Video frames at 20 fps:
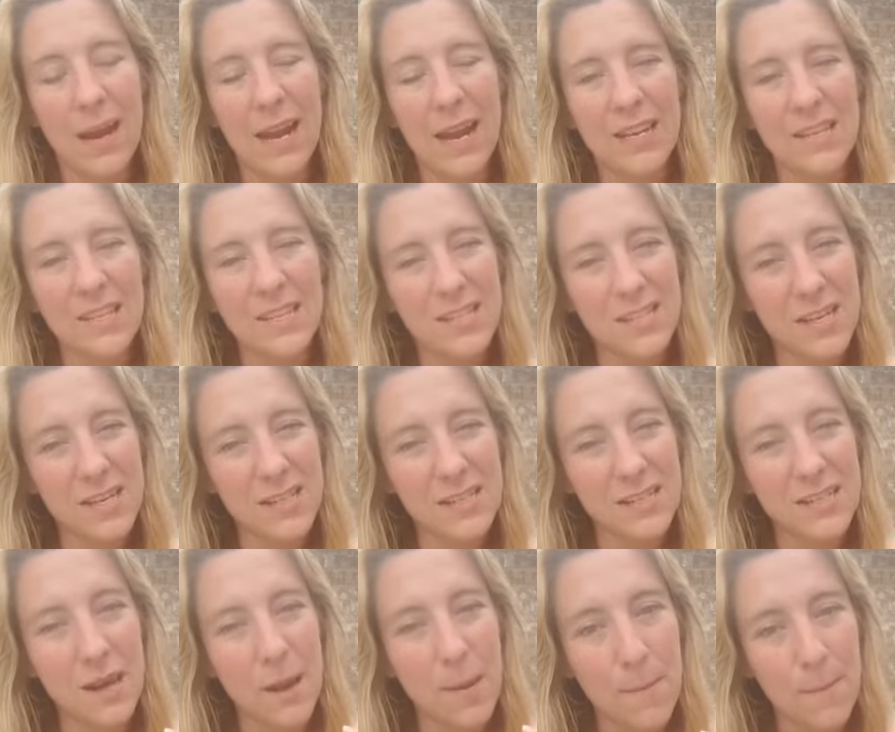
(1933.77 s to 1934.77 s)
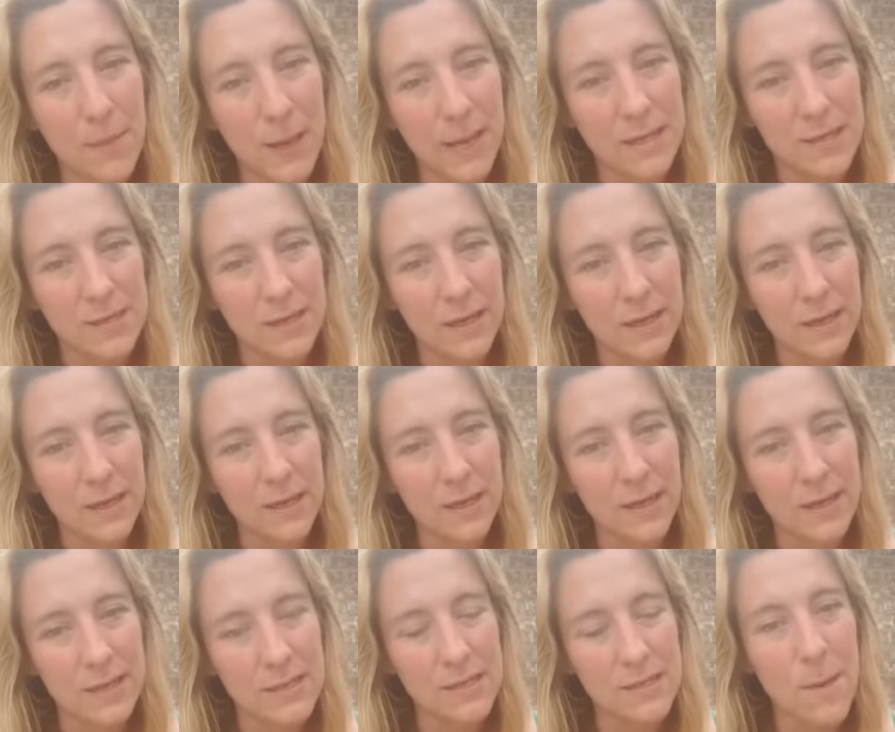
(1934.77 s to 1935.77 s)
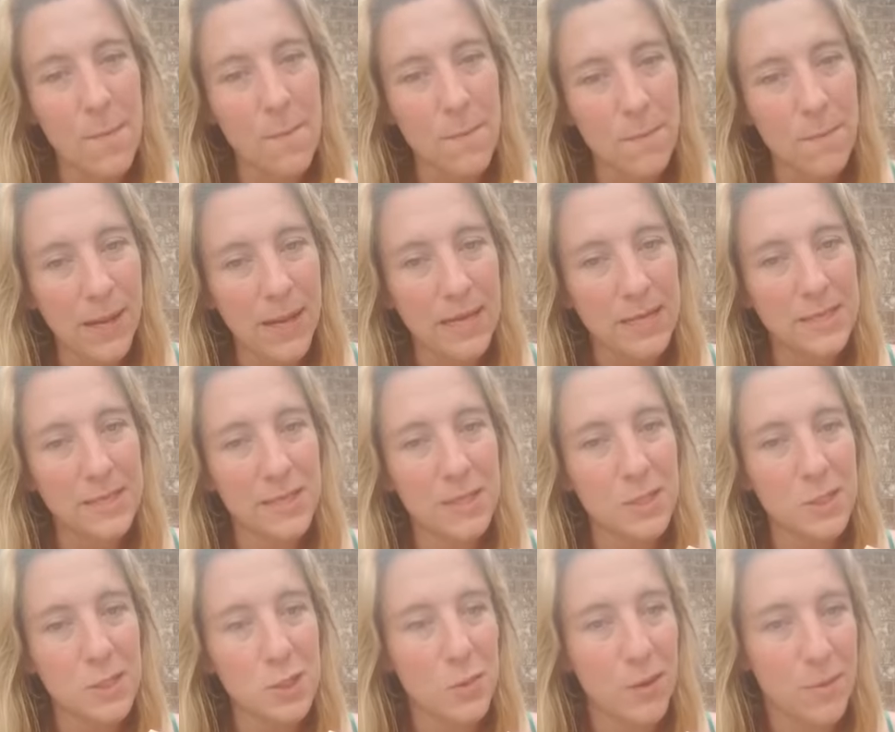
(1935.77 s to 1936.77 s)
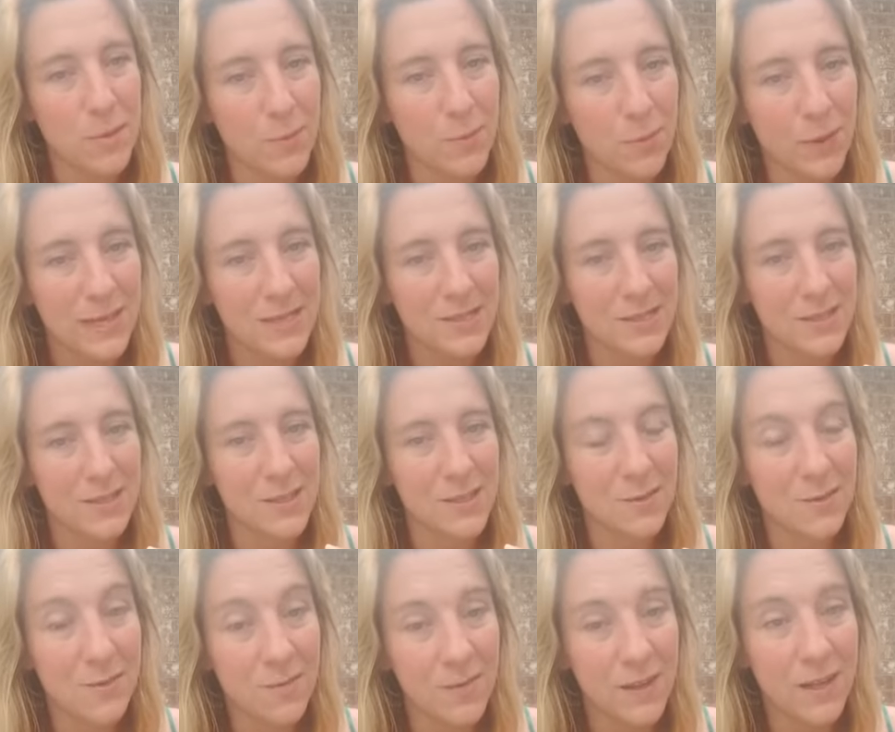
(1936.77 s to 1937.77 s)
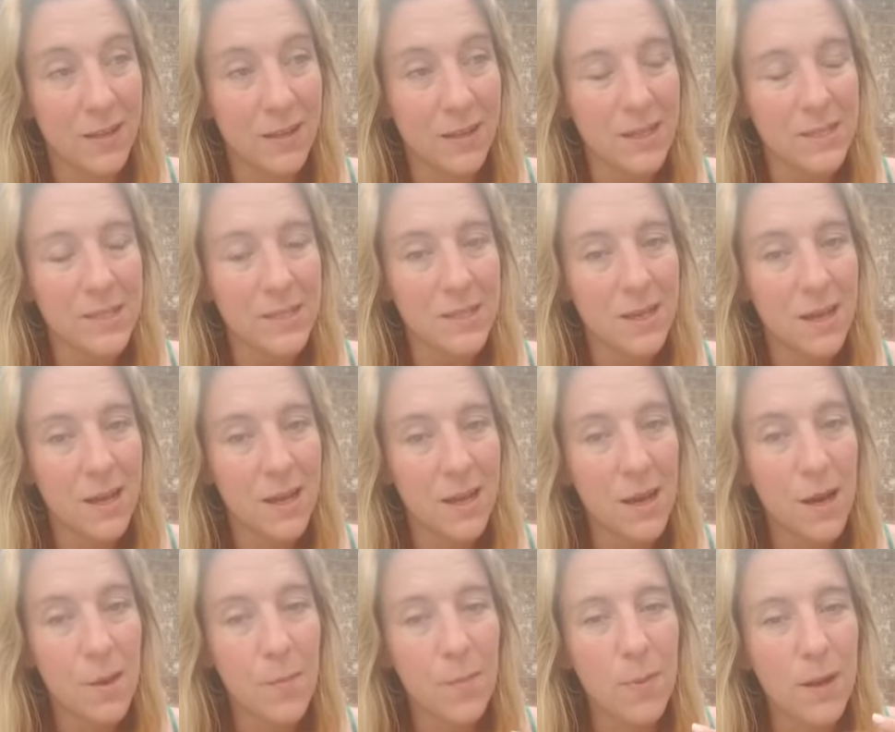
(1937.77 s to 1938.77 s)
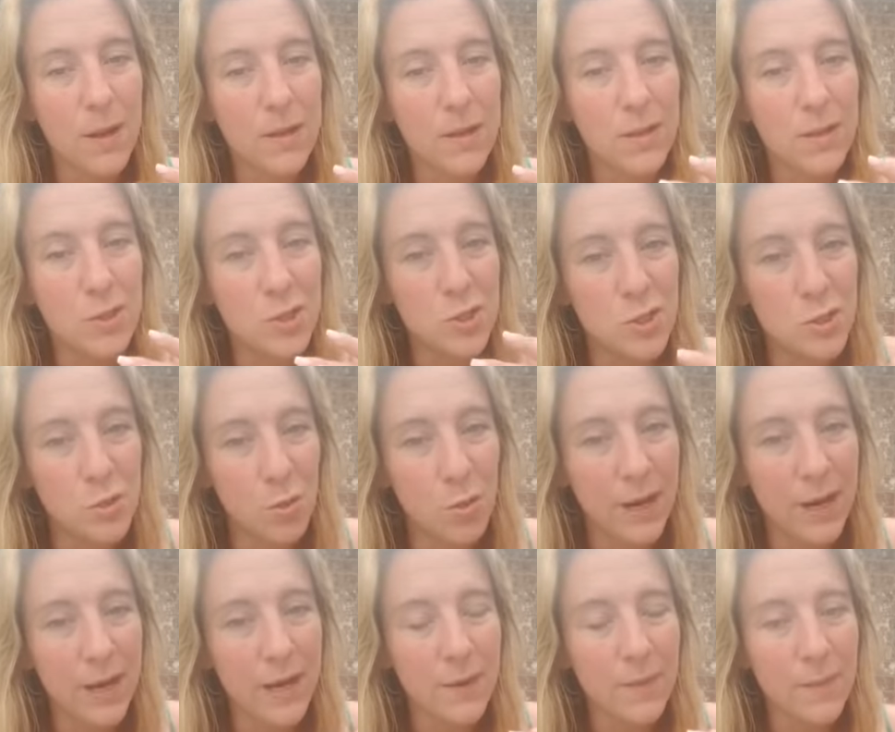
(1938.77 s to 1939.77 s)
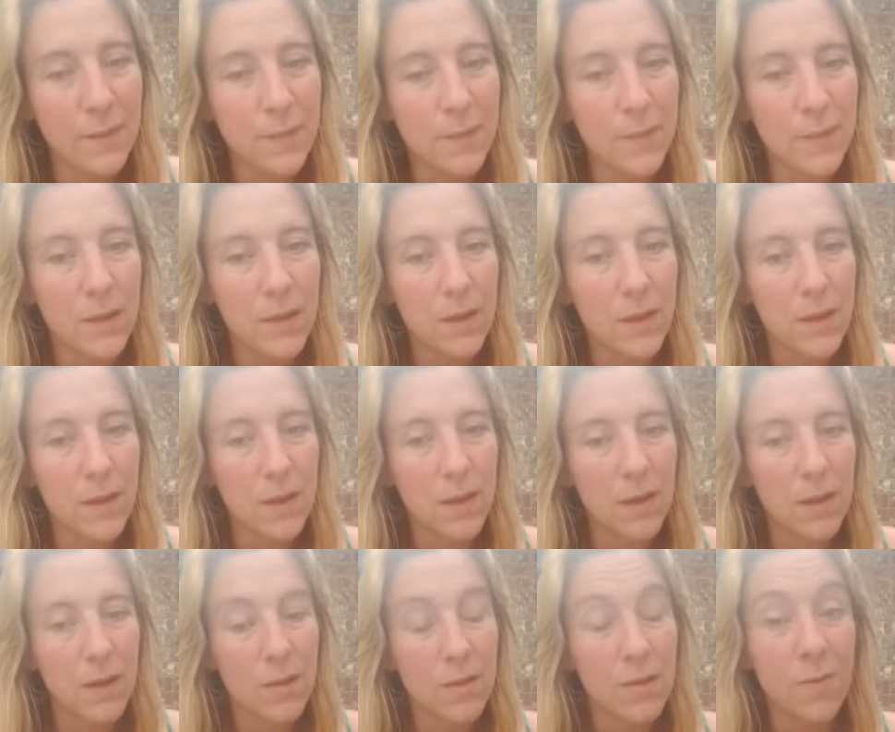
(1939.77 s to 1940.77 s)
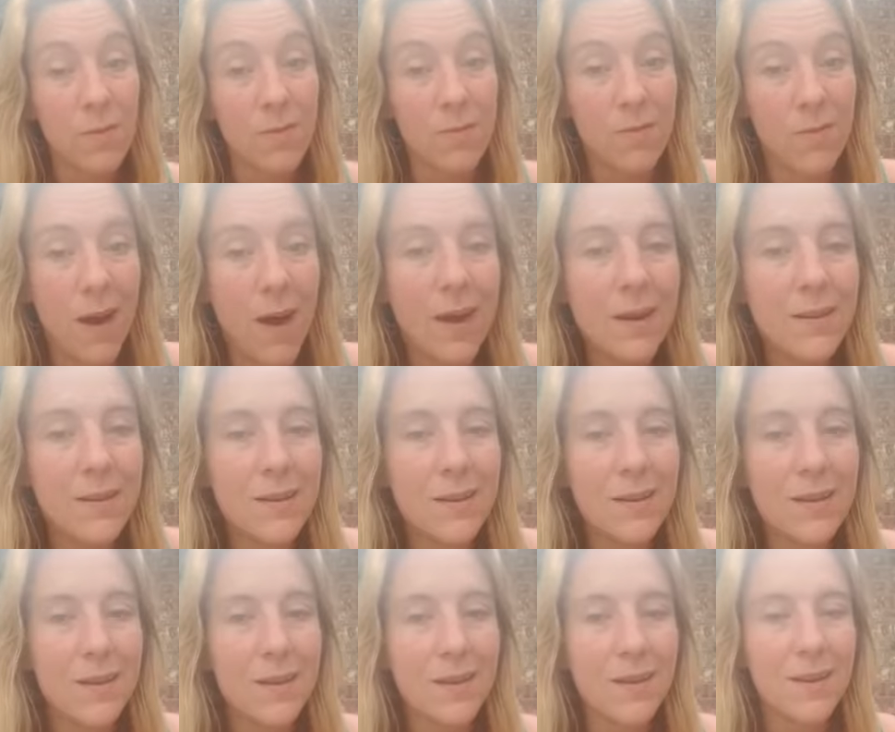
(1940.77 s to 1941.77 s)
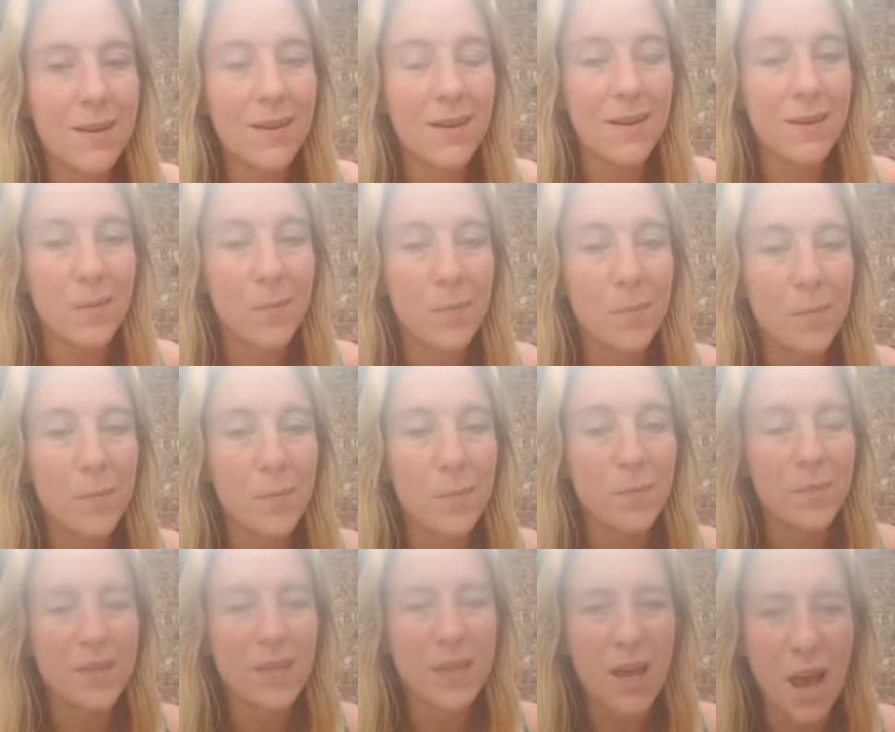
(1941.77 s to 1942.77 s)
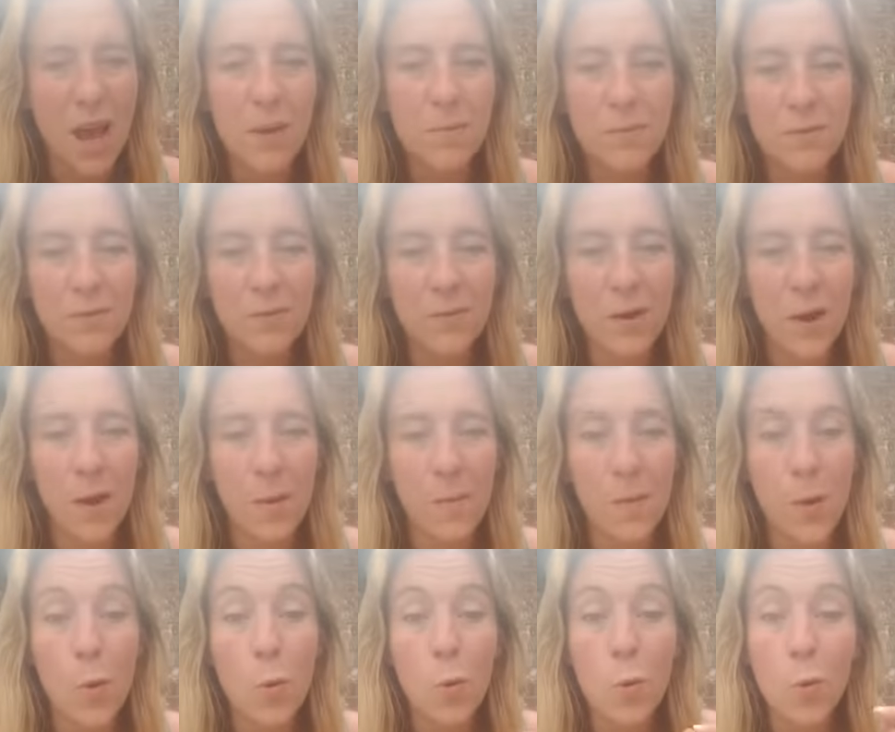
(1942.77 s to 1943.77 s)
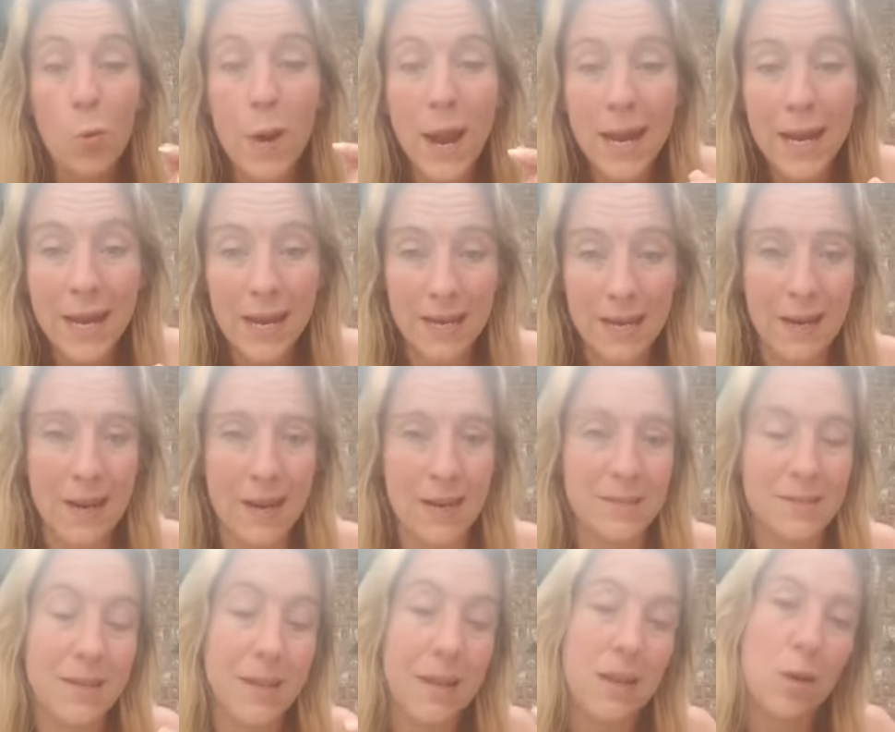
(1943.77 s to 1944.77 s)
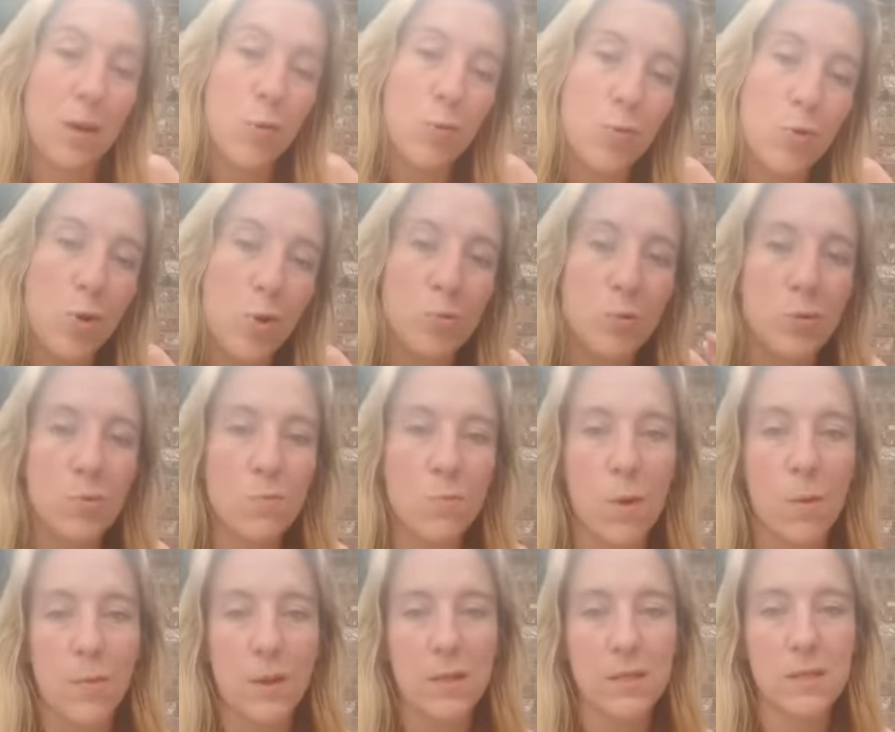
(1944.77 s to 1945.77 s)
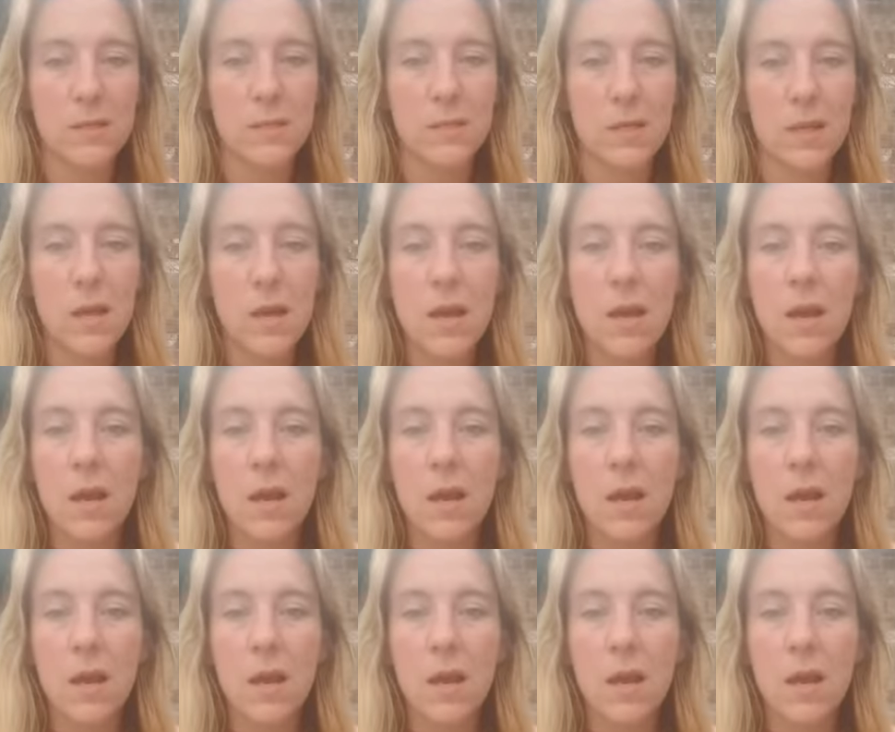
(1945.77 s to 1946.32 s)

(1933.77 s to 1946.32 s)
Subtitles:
And it's just amazing. It is amazing to embrace it, to feel it, but the joy, the fun comes from recognizing those moments,